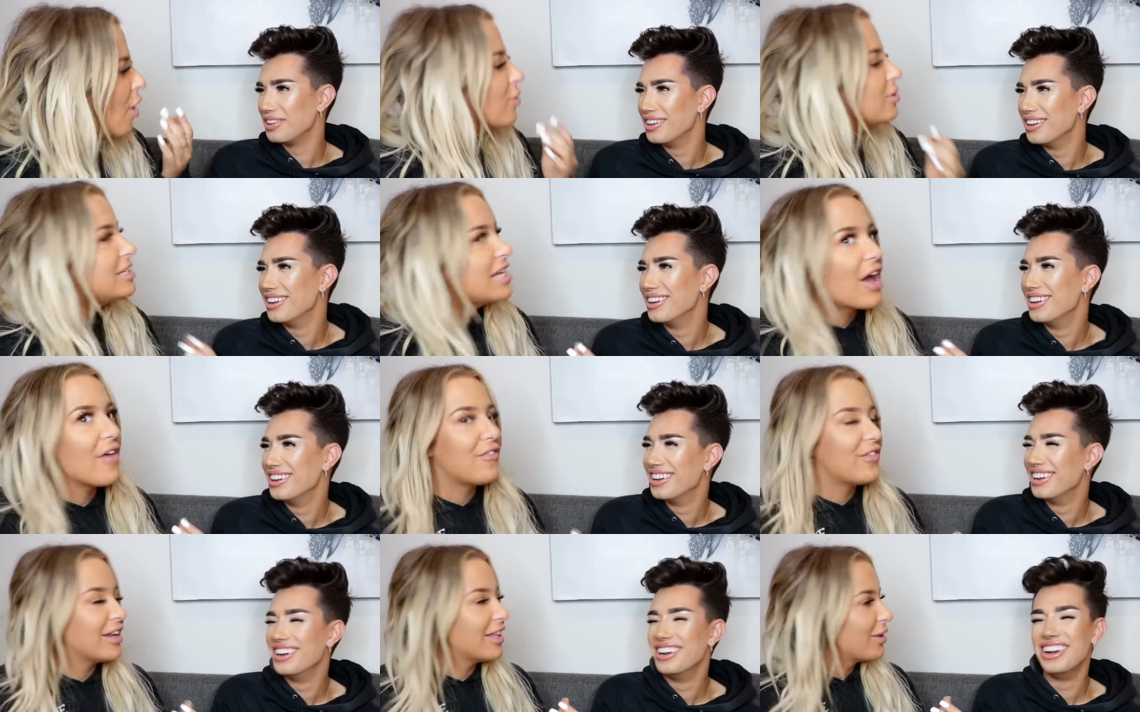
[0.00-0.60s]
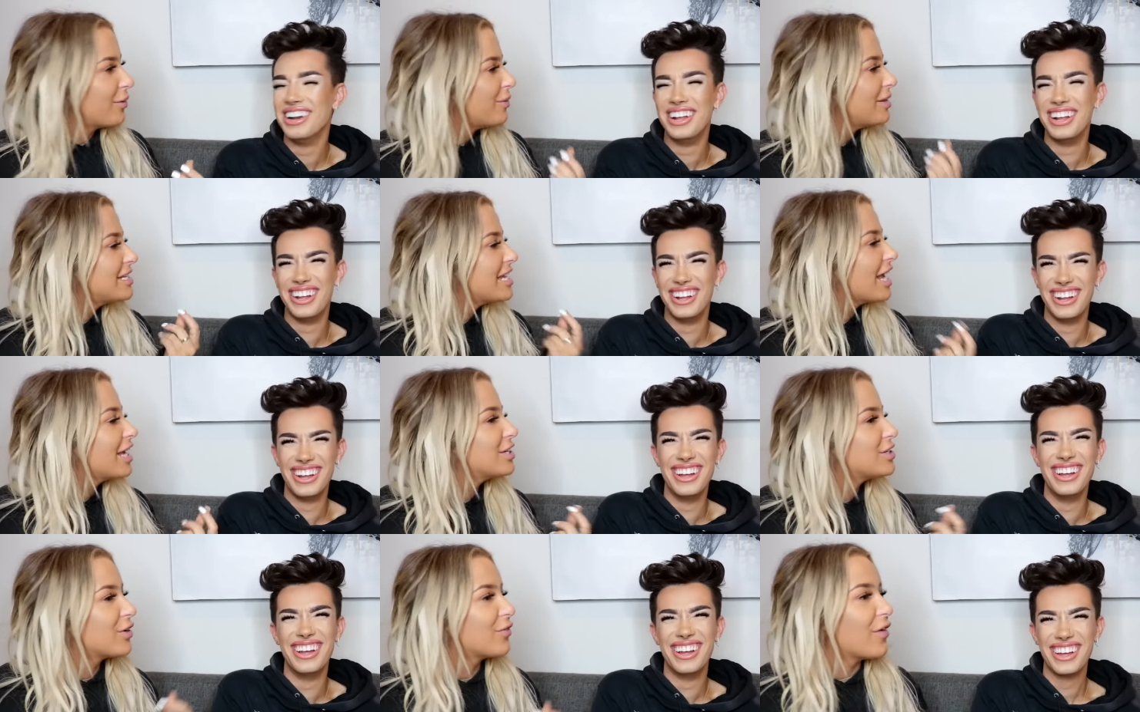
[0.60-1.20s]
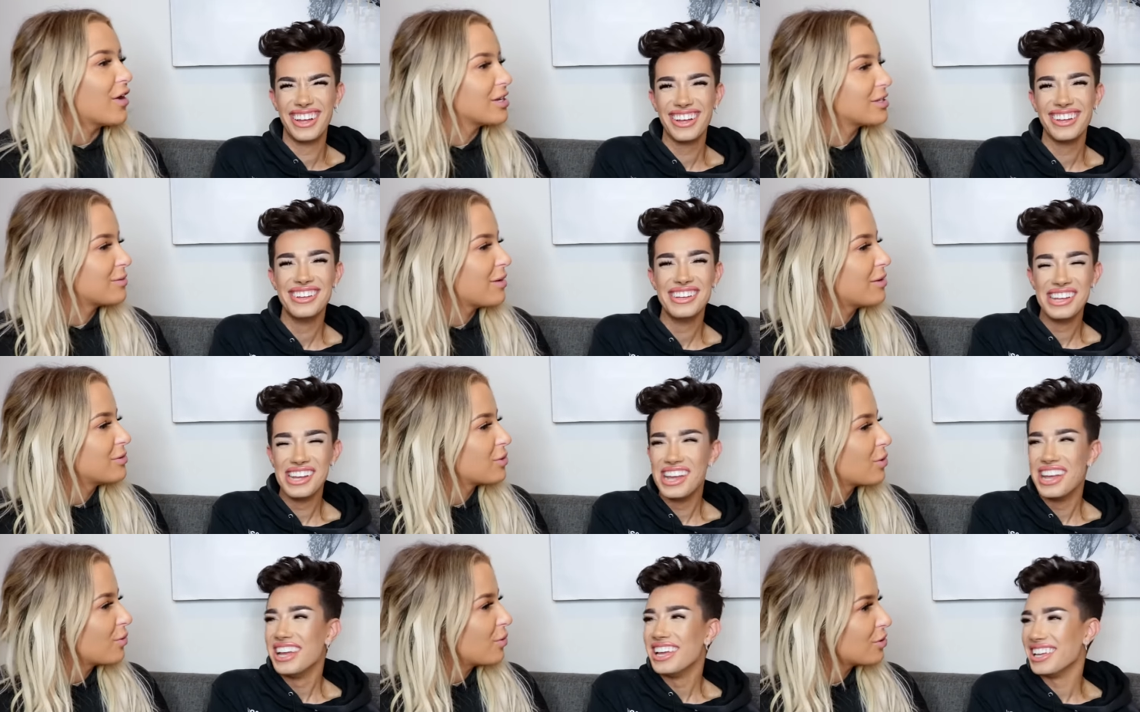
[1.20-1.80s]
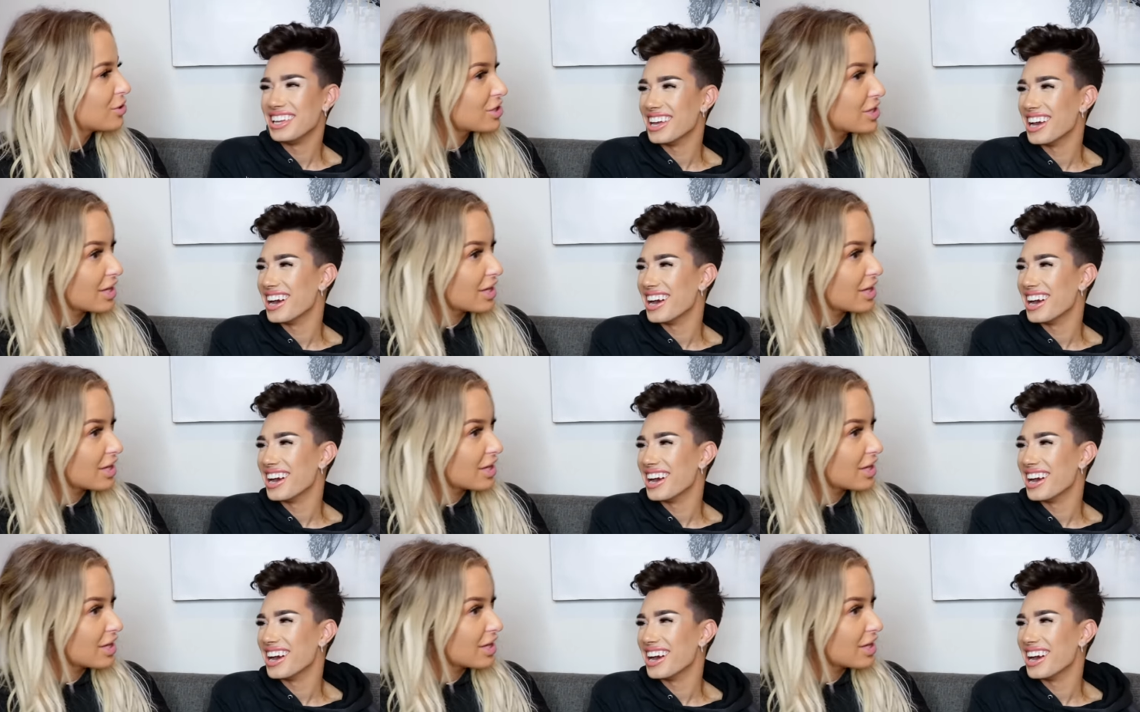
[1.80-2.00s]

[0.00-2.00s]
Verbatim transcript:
Speaker 1: Oh, definitely. We take it too far sometimes. We're both